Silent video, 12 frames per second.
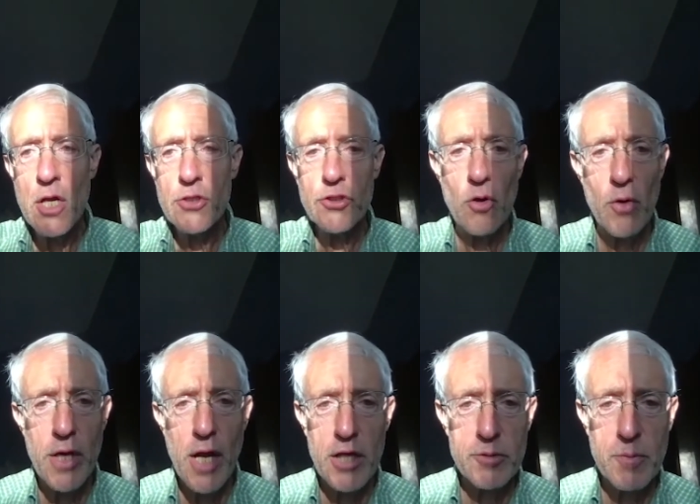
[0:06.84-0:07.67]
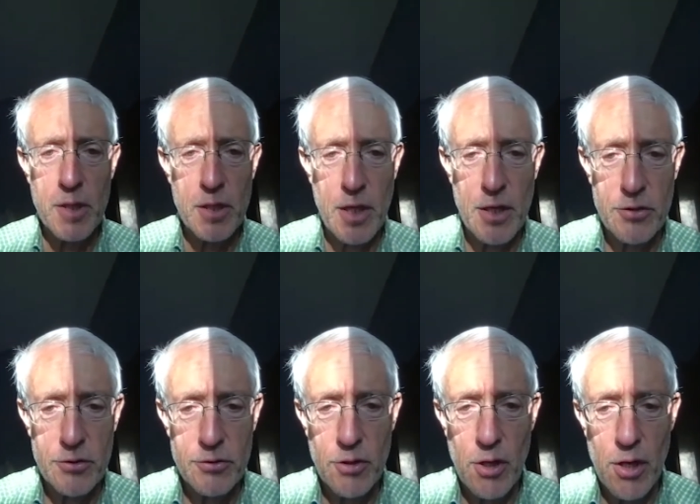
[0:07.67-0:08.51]
So anosmia,
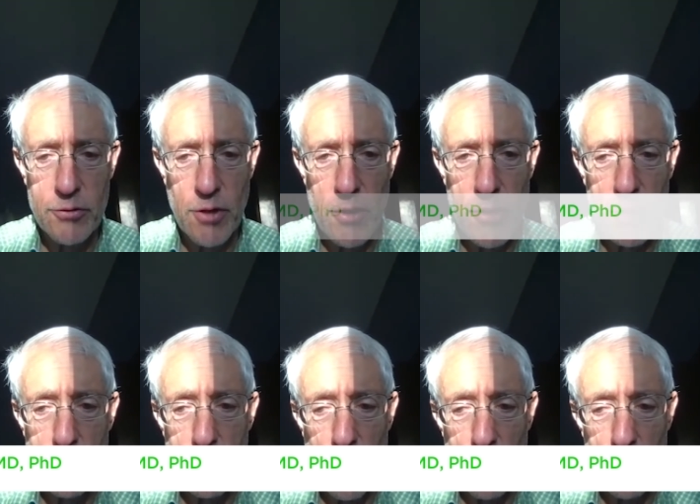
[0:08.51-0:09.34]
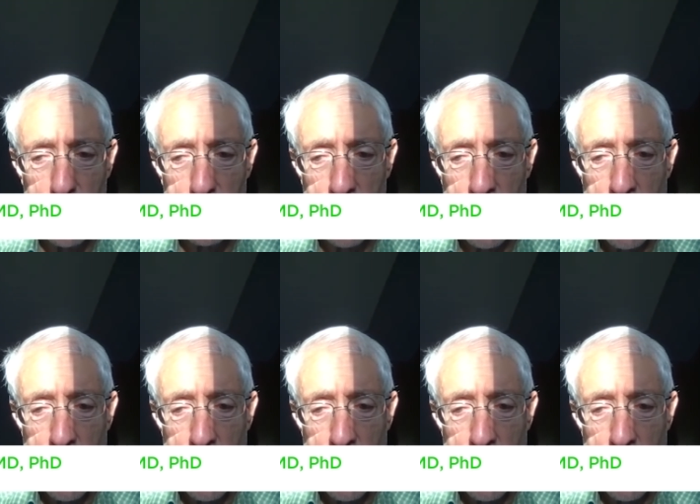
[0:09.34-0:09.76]
as as I think you know, is